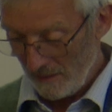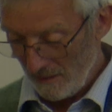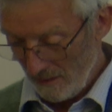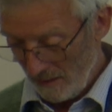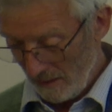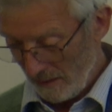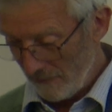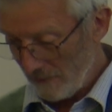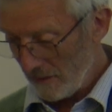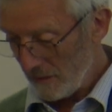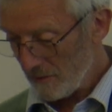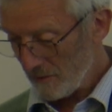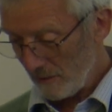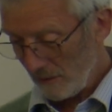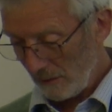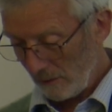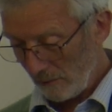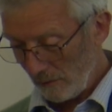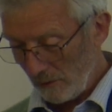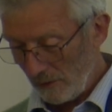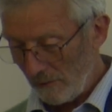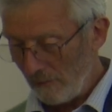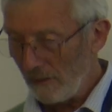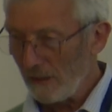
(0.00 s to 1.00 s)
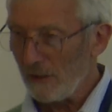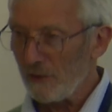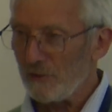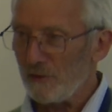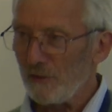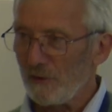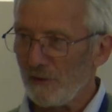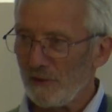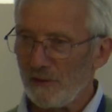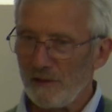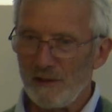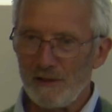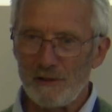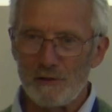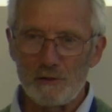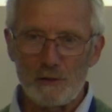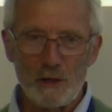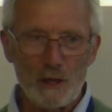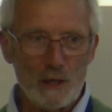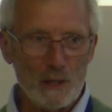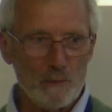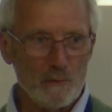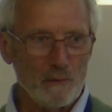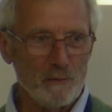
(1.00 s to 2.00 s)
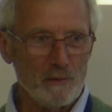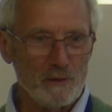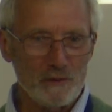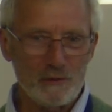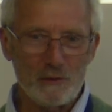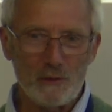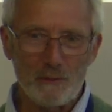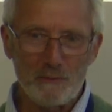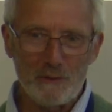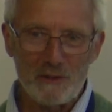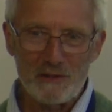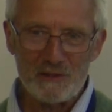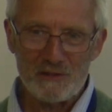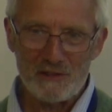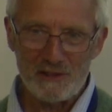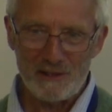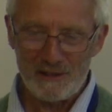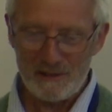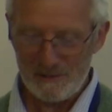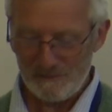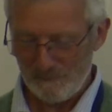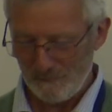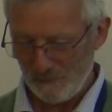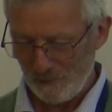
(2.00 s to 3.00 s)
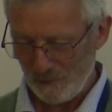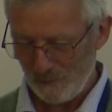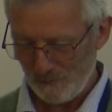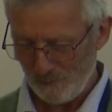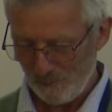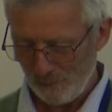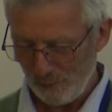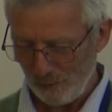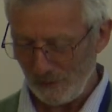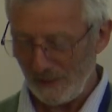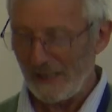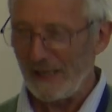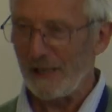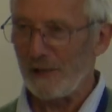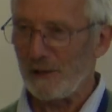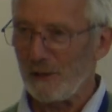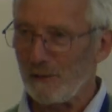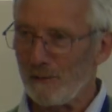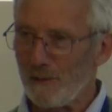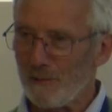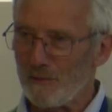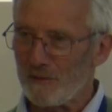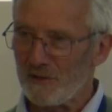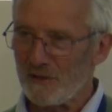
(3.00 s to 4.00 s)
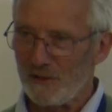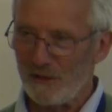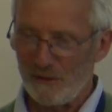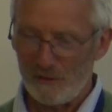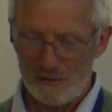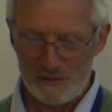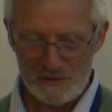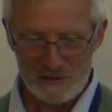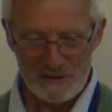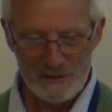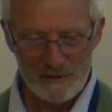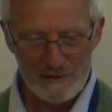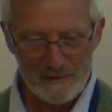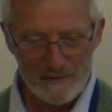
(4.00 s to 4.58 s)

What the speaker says: And these are Little Corellas on the dome of a shopping centre pulling out the rubber seals.